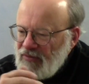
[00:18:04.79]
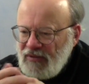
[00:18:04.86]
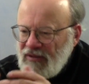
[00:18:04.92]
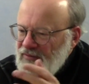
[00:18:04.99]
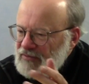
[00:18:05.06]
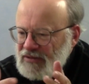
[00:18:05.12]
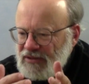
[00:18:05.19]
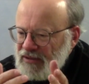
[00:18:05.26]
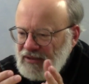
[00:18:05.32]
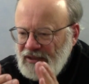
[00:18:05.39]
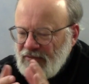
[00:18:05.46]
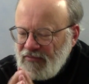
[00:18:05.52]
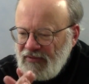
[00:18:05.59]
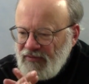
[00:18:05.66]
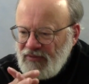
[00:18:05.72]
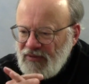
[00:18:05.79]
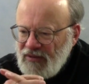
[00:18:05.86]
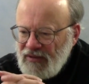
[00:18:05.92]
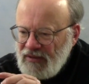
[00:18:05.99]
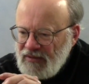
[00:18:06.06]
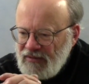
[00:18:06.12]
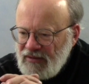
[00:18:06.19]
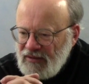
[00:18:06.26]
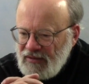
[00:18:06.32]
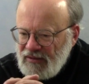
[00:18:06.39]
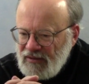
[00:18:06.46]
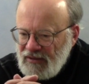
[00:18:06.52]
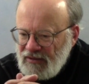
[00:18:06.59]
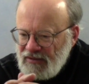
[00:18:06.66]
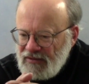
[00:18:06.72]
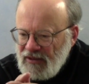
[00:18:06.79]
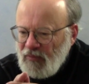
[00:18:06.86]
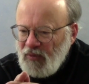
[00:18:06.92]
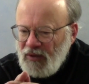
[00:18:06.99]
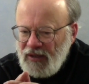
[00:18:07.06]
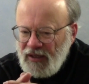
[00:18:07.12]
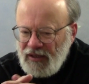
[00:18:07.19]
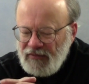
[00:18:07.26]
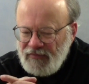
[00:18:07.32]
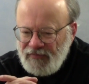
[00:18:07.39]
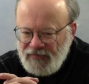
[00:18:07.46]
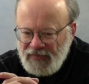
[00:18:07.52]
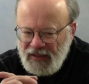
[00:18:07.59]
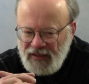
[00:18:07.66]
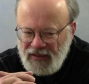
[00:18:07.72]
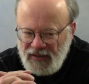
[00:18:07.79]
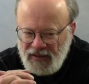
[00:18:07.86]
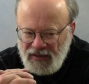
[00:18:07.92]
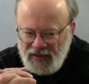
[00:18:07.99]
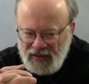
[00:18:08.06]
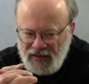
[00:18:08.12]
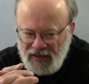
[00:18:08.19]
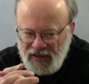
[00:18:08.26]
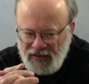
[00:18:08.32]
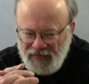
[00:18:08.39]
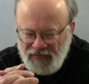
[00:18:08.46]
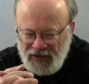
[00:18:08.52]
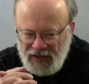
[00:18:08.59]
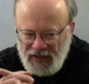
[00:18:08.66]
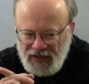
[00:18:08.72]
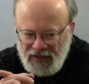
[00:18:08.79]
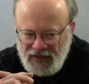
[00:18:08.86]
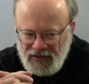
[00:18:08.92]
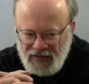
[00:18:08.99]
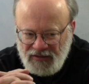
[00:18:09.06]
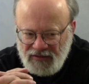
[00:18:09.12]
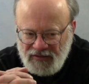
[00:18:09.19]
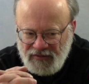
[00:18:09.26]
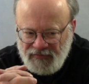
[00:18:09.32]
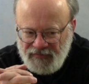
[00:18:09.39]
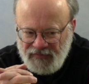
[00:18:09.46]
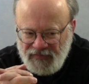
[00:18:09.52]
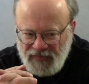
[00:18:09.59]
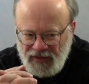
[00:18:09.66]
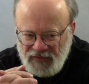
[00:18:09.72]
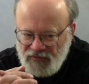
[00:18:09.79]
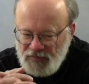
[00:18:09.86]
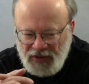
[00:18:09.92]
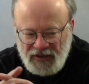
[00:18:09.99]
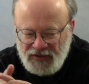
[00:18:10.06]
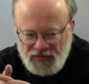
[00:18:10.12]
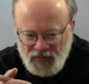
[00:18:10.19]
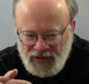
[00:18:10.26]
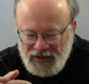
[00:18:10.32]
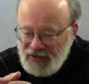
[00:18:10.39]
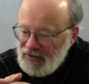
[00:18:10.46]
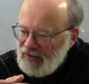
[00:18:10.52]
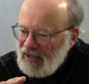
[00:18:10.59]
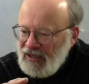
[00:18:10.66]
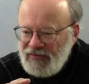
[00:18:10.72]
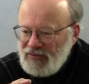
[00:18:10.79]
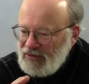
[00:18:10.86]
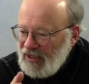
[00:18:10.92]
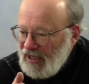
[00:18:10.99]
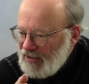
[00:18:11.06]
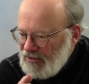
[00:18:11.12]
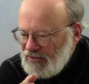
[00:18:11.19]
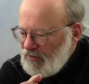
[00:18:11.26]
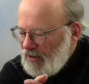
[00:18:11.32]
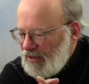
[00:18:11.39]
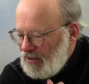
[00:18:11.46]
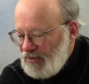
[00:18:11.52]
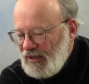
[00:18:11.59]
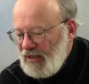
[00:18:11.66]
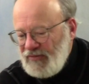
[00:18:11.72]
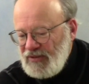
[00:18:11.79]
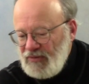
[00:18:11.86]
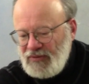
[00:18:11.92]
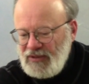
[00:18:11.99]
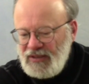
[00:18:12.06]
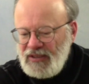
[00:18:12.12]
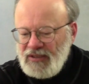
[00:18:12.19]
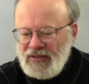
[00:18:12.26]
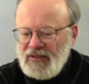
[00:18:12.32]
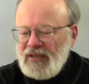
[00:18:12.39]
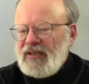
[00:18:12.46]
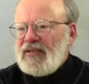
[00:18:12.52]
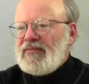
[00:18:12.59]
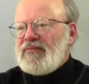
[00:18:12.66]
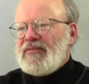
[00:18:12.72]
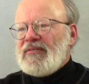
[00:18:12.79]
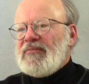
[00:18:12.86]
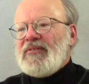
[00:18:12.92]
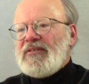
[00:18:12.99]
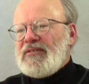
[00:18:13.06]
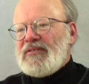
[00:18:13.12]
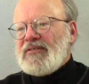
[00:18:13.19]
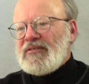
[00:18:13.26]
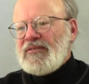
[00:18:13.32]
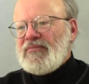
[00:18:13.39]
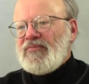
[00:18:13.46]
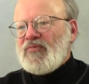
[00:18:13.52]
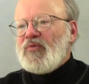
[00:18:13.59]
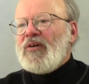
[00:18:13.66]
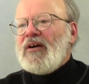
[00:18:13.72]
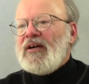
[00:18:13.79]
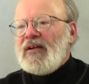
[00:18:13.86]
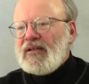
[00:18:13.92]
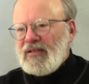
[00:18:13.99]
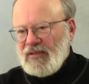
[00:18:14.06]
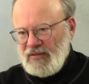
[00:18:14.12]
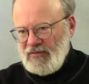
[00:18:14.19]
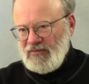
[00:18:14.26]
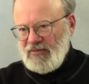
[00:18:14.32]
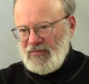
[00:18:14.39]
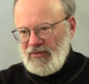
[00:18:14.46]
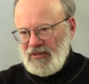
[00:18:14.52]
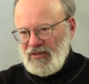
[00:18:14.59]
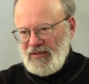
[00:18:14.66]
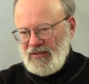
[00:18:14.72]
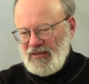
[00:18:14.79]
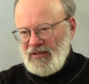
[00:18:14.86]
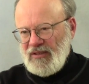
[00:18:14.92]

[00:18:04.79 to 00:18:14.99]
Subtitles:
No one ever seen that before, that someone on a ventilator, whose parents wanted her off, whose doctors wanted her off, and they wouldn't take her off. That just seemed wrong to everybody.